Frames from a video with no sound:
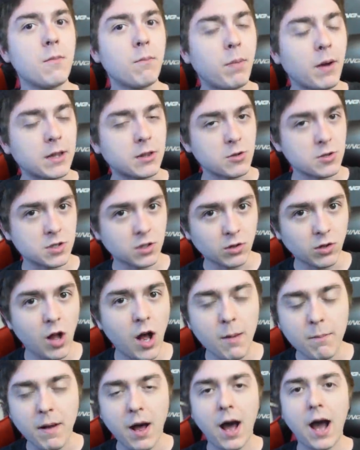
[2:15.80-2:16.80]
but there's a
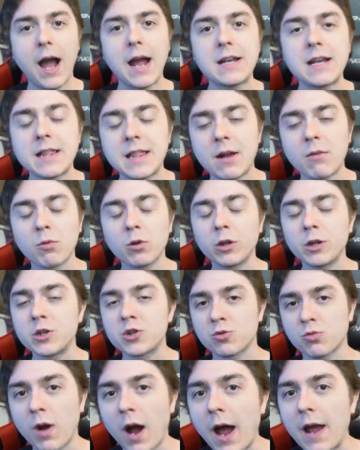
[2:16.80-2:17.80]
lot behind it that really
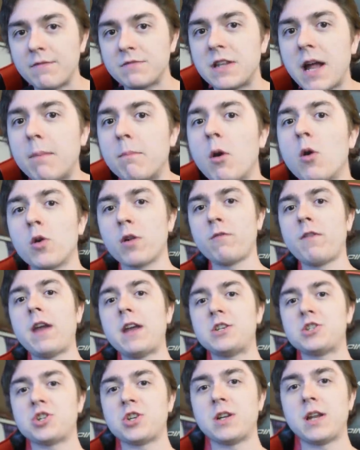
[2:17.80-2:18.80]
drives that
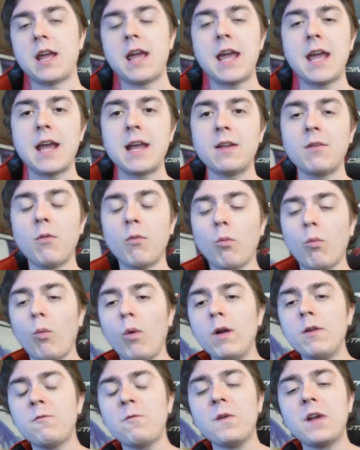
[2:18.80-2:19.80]
motivation. And
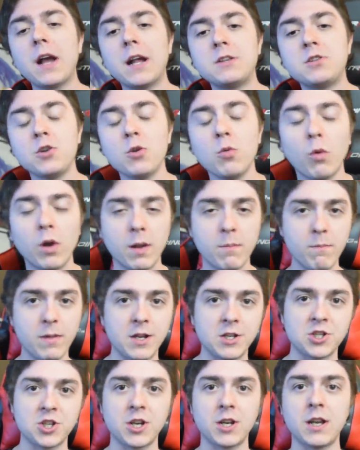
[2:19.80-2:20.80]
one thing I do want to
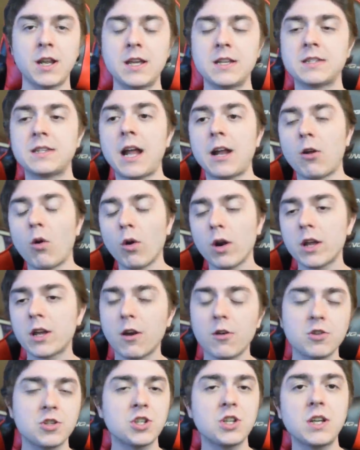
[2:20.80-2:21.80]
mention is that
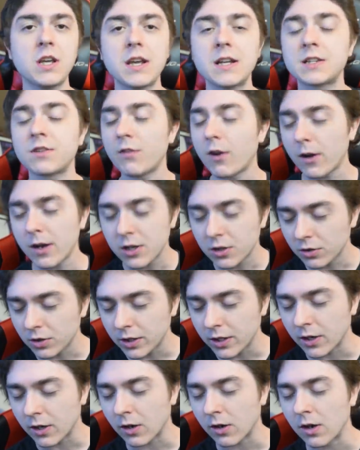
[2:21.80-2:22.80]
Horikoshi, it's very
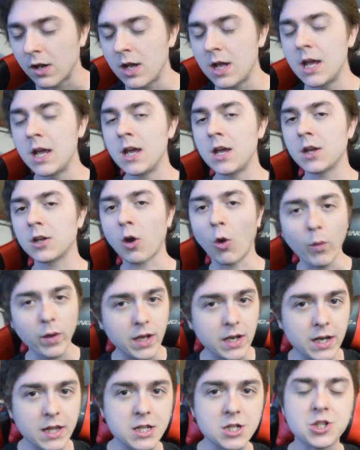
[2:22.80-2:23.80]
clear
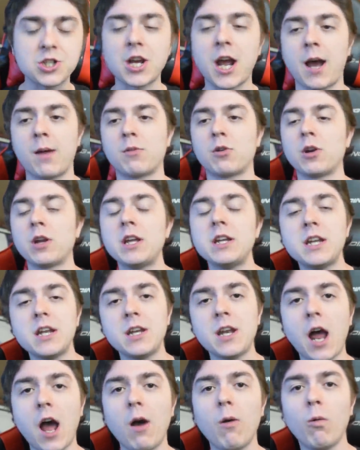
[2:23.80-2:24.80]
going into this chapter, he did
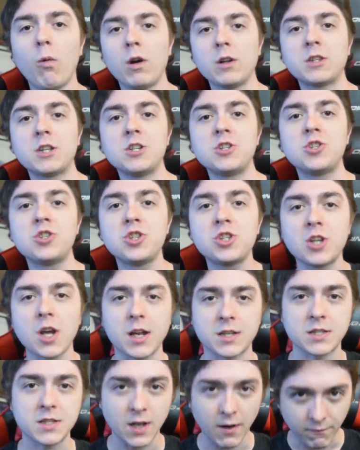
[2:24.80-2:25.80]
not want to
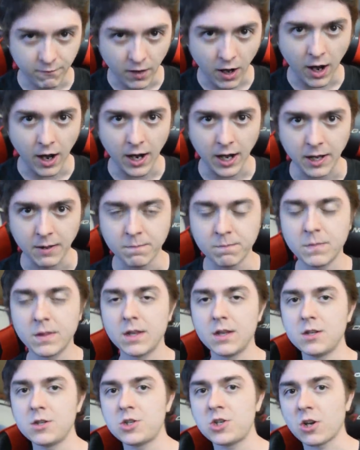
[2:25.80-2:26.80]
justify
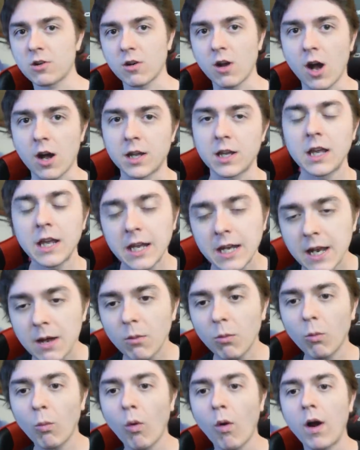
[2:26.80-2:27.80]
Shigaraki. He
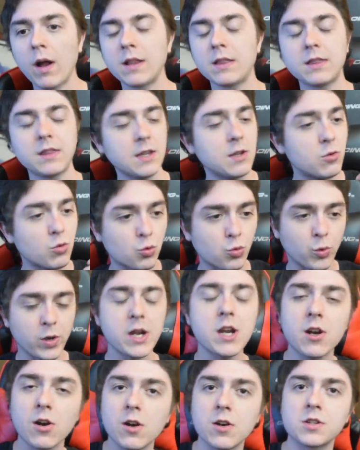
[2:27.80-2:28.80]
didn't want the
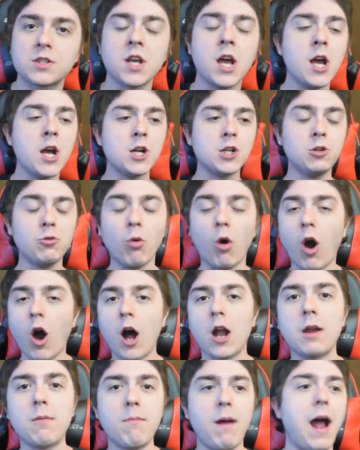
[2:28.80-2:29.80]
readers to
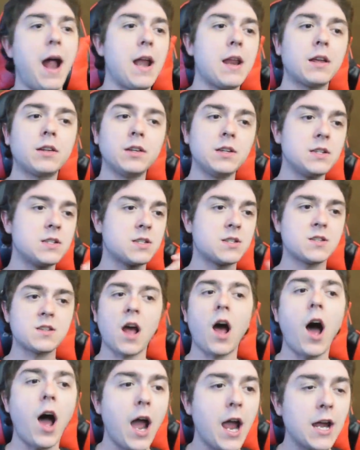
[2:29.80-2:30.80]
automatically
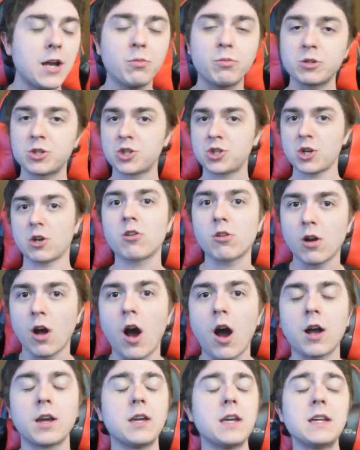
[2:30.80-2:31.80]
side with
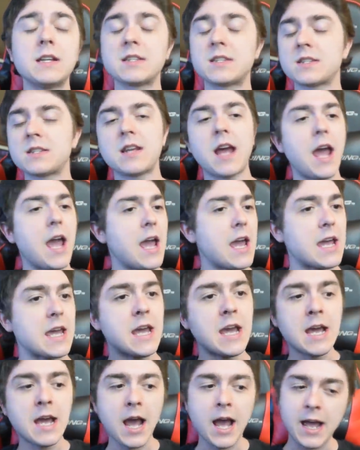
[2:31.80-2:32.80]
Shigaraki and say,
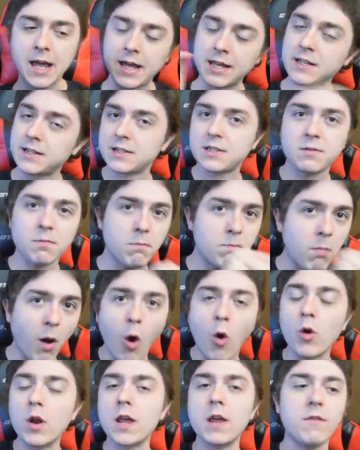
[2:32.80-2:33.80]
his
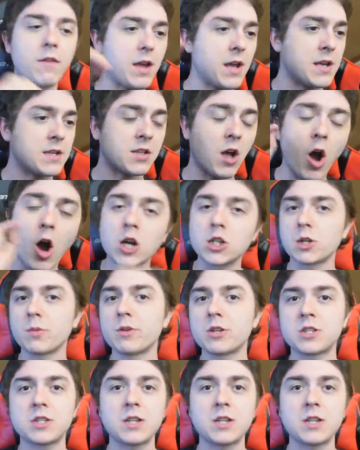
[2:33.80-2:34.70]
motive is 100%